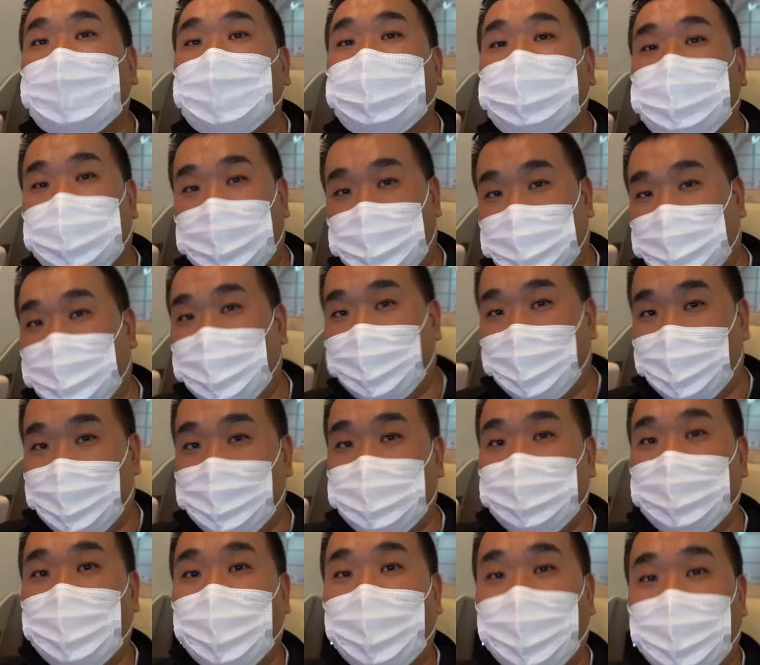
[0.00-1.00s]
Just got on
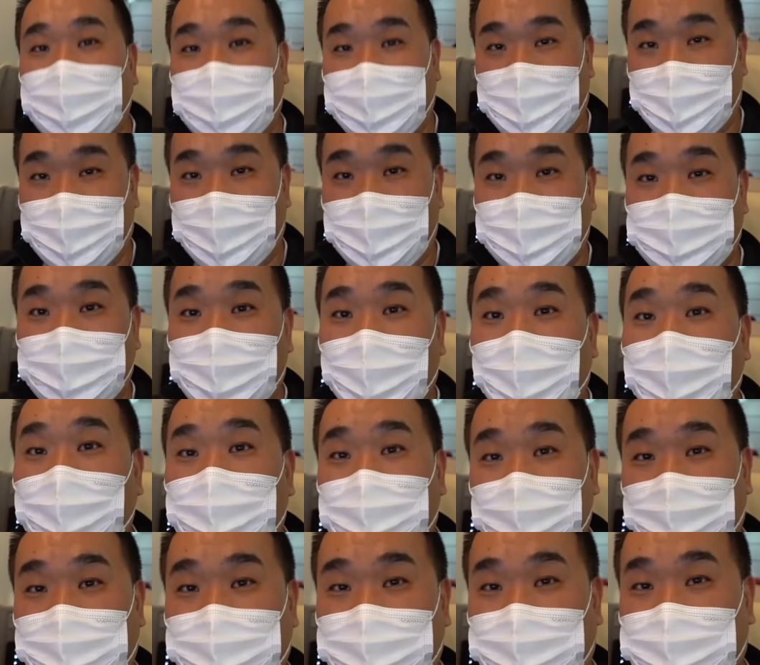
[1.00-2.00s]
board the
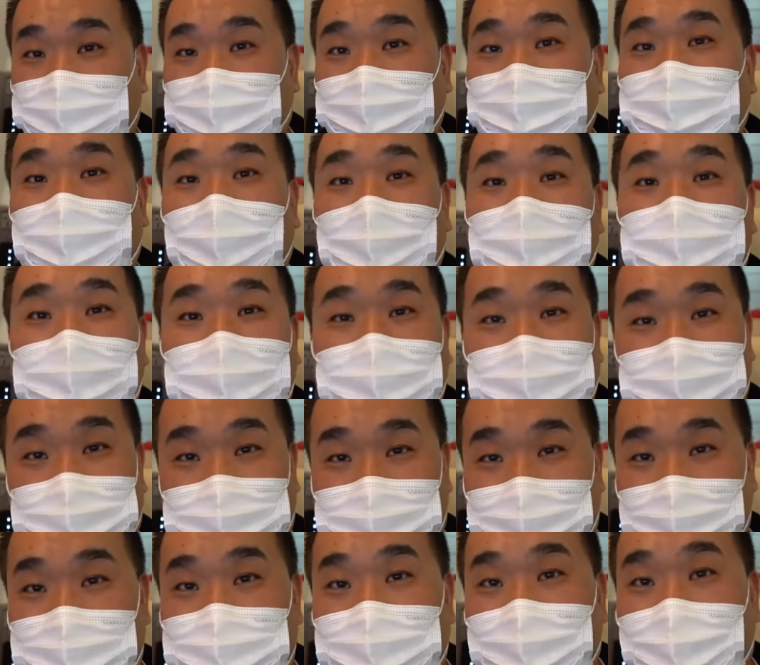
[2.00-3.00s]
Royal Jordanian
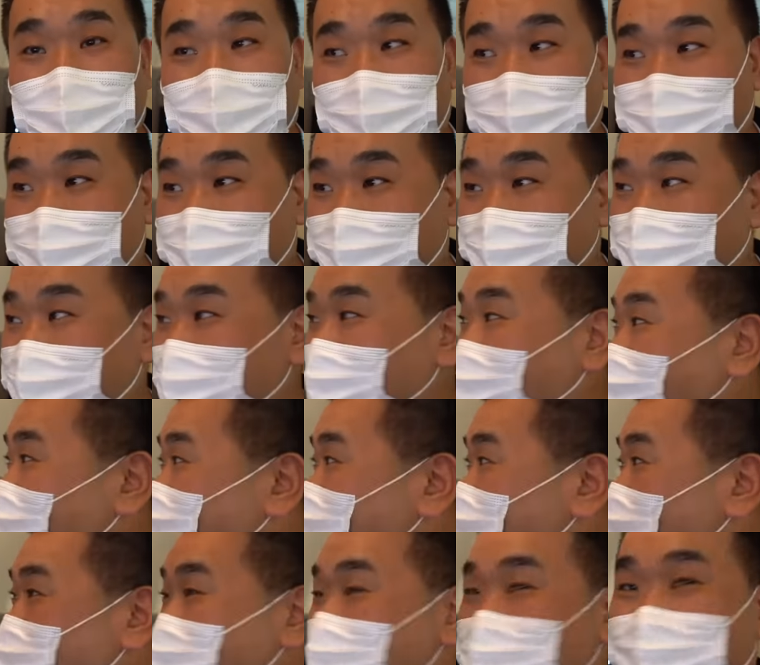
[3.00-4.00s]
Dreamliner. I
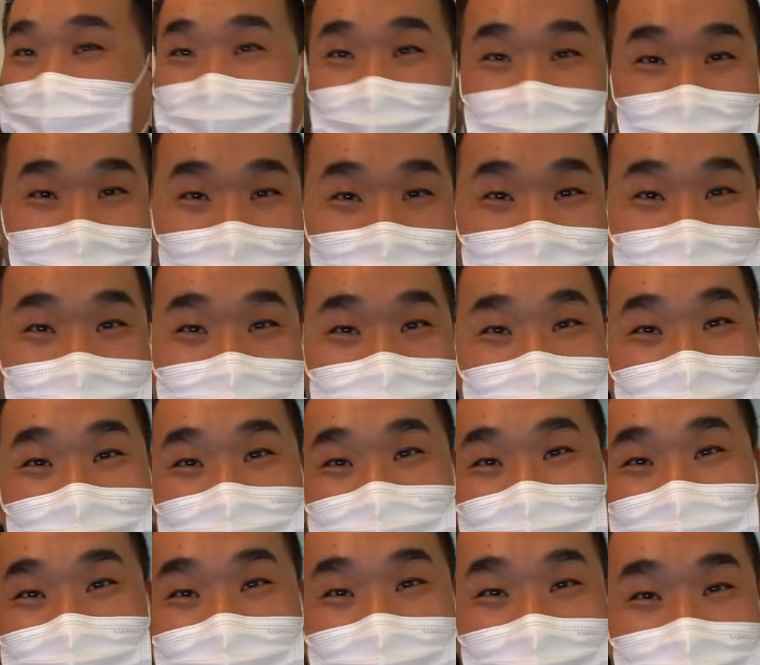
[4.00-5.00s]
chose a really good seat,
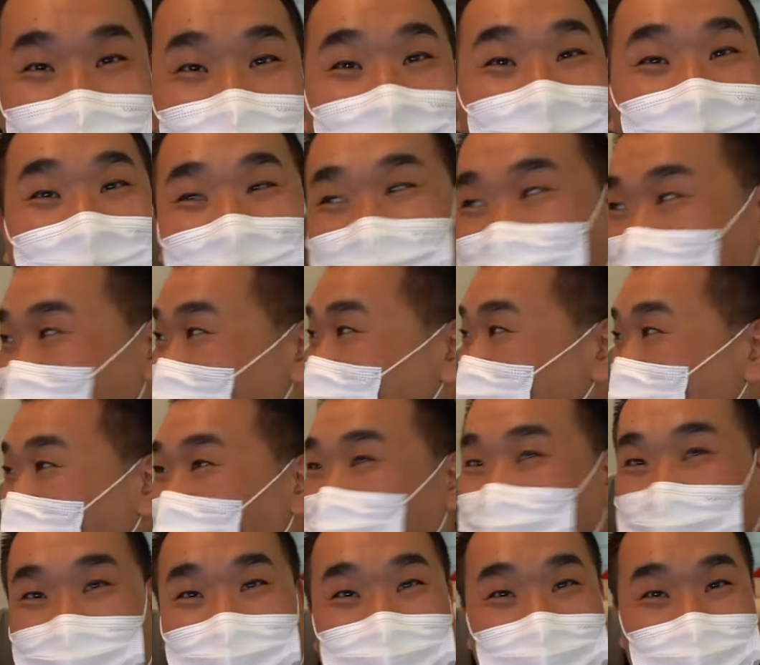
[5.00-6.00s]
isn't it? This is
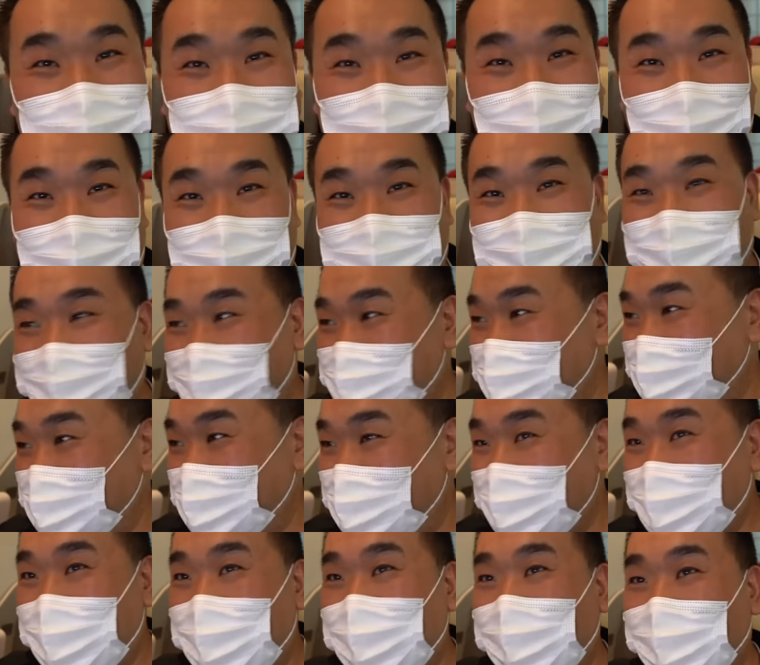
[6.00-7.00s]
perfect to sleep. There's
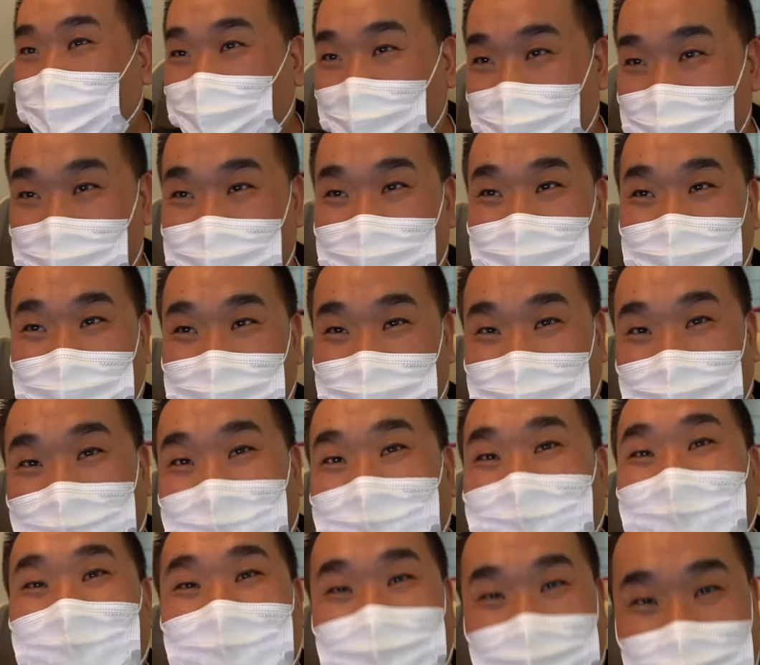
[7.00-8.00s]
no window,
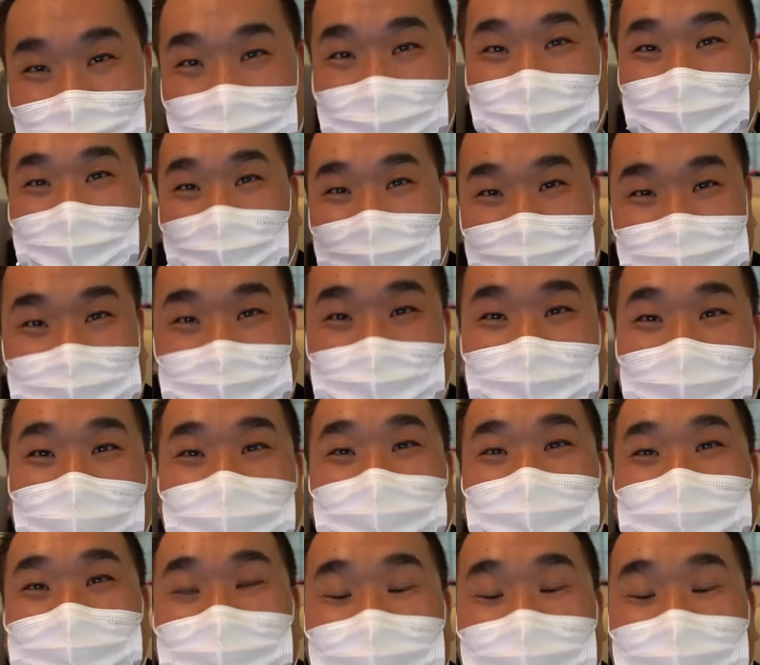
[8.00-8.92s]
no lights will come